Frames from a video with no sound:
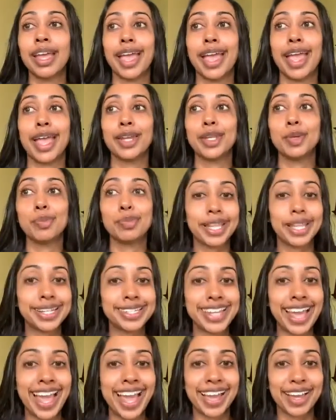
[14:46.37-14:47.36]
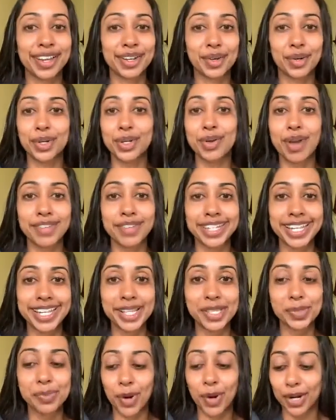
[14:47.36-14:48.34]
and you play tag, or you have a
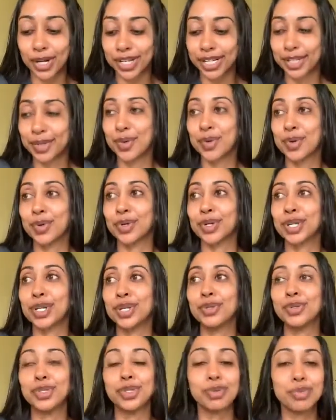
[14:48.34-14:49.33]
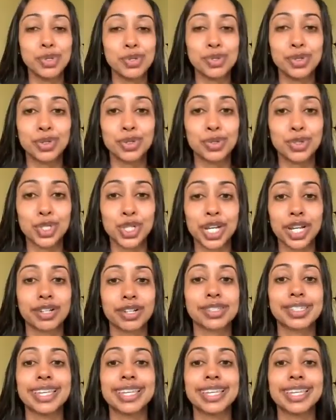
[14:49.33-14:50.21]
dance party, or you do musical chairs.